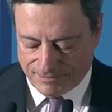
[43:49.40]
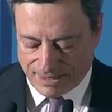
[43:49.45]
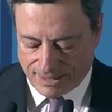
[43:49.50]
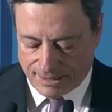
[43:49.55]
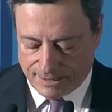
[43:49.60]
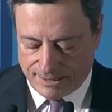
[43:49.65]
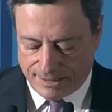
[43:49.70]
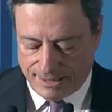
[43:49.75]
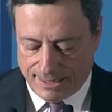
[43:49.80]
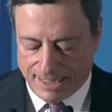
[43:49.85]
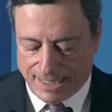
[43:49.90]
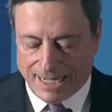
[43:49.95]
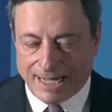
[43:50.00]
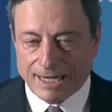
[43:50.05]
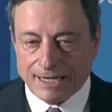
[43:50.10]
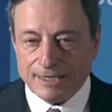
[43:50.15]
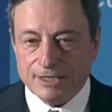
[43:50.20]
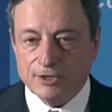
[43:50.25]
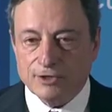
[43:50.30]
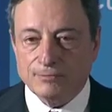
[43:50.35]
the
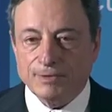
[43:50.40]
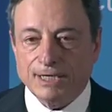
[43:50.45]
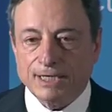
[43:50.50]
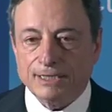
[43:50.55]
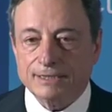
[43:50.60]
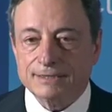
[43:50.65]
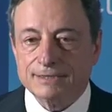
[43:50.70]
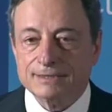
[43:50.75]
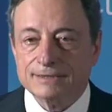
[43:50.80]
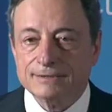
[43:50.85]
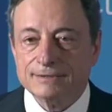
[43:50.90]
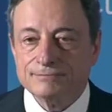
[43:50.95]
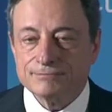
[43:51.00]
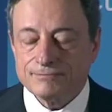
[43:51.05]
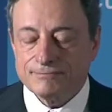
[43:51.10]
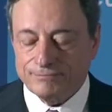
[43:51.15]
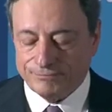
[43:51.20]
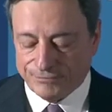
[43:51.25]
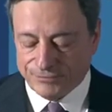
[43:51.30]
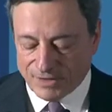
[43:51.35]
argument
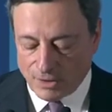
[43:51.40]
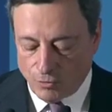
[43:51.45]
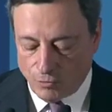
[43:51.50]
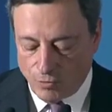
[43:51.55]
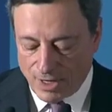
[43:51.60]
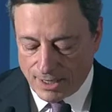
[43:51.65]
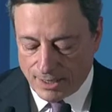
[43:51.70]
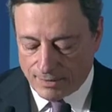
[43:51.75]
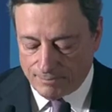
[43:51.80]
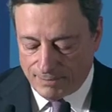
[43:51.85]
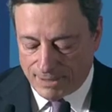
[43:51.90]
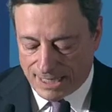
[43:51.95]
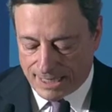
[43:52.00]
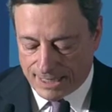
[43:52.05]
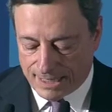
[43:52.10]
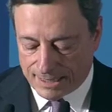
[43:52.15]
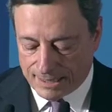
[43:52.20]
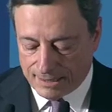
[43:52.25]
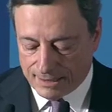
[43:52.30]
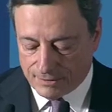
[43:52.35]

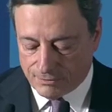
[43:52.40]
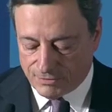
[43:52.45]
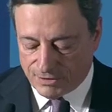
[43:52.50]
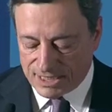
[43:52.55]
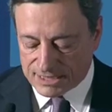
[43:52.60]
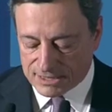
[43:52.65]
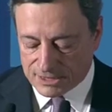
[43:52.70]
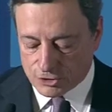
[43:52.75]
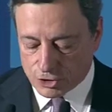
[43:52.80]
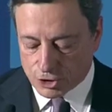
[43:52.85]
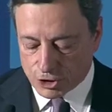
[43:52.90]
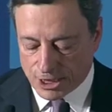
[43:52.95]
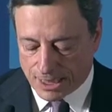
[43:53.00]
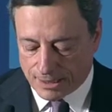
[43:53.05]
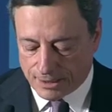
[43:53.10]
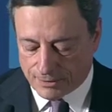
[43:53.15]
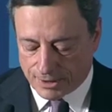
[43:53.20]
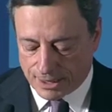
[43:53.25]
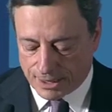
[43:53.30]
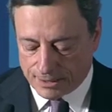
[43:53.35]
whereby risk
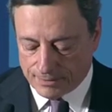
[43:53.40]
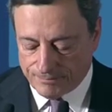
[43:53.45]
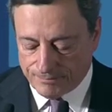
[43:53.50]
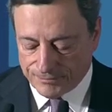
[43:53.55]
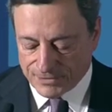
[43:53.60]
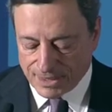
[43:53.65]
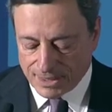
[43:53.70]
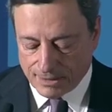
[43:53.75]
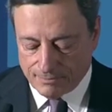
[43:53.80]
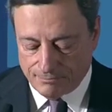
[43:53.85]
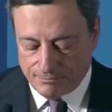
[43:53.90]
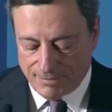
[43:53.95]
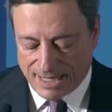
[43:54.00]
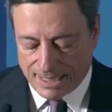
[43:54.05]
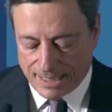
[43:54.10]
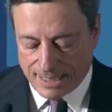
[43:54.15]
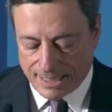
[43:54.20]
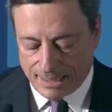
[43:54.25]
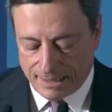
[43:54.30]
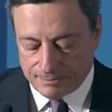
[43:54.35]
sharing
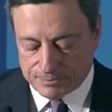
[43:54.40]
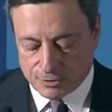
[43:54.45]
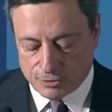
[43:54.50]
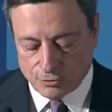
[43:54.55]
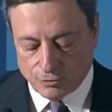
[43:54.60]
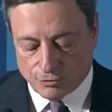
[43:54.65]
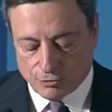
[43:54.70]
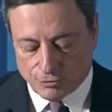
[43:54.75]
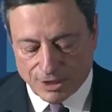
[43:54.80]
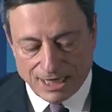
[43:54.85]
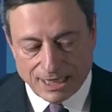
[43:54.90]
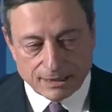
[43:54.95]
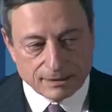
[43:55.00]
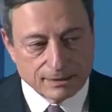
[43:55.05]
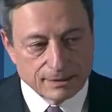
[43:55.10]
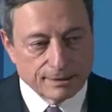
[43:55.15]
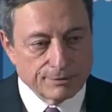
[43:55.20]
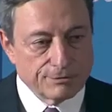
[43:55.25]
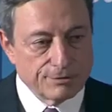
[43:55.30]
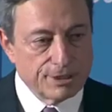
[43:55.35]
may help to
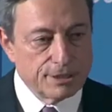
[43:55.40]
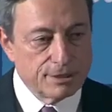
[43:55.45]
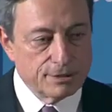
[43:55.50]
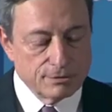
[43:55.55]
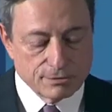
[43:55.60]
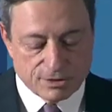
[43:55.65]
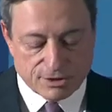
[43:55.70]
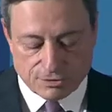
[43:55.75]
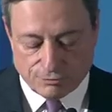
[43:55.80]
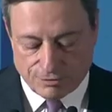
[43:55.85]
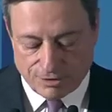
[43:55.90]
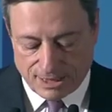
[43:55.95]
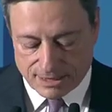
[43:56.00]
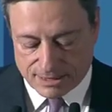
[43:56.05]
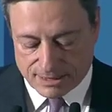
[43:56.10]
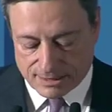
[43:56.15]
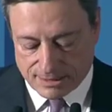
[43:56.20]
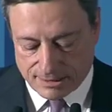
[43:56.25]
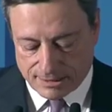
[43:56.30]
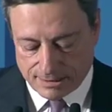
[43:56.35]
greatly reduce
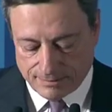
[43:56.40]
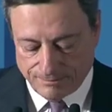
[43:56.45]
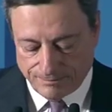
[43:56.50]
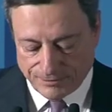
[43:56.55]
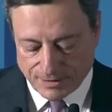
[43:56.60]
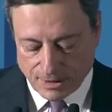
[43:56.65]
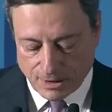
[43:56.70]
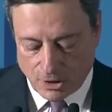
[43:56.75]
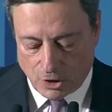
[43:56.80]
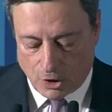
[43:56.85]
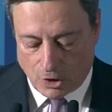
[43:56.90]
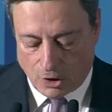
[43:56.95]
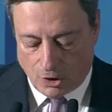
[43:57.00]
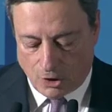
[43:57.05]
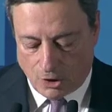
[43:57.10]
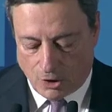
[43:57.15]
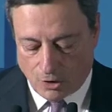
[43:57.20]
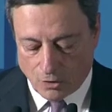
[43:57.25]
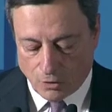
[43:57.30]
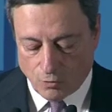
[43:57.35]
risk,
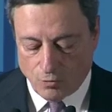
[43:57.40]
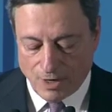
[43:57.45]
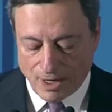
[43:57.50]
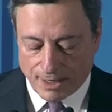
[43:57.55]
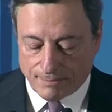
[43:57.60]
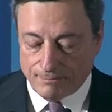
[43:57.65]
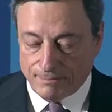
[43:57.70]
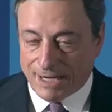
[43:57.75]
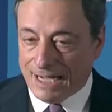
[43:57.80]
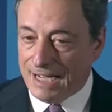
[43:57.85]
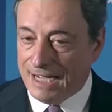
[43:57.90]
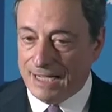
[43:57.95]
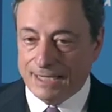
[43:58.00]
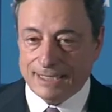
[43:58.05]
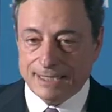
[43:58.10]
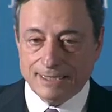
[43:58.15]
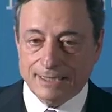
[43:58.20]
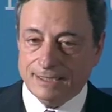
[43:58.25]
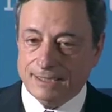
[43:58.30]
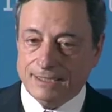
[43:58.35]
or whereby,
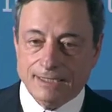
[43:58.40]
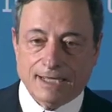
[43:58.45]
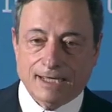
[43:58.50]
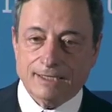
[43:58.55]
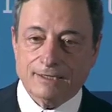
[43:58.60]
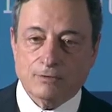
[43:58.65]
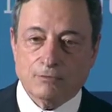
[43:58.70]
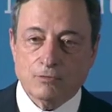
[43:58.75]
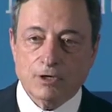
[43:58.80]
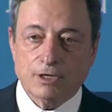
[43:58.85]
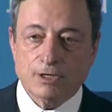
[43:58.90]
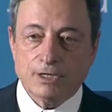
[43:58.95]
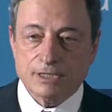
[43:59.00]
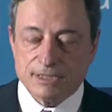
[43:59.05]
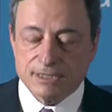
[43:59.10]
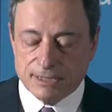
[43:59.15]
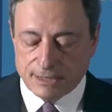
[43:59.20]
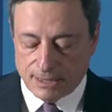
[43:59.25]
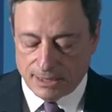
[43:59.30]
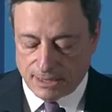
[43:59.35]
in other
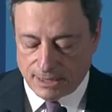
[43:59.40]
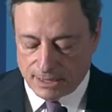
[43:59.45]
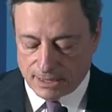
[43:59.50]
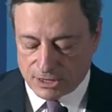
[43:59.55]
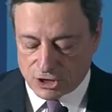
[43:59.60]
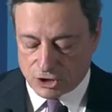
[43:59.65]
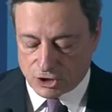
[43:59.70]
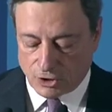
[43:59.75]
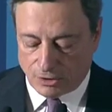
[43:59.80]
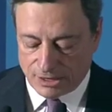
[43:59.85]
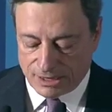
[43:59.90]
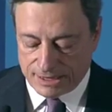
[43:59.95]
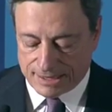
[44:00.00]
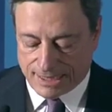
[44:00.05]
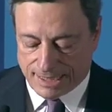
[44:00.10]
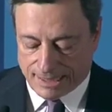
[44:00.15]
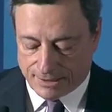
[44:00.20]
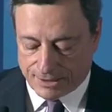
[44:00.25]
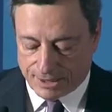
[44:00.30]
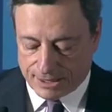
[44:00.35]
words,
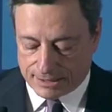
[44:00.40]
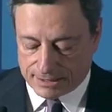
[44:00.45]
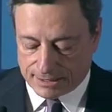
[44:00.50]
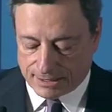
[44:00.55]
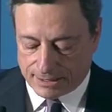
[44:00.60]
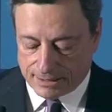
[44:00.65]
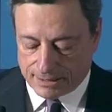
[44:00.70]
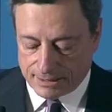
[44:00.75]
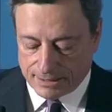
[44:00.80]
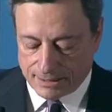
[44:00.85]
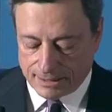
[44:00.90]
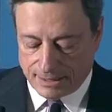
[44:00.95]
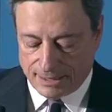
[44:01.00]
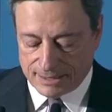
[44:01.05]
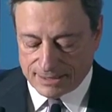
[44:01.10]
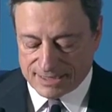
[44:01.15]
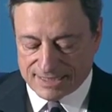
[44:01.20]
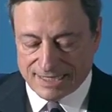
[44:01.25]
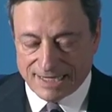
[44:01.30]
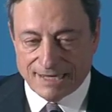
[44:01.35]
solidarity
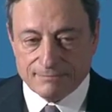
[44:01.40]
in some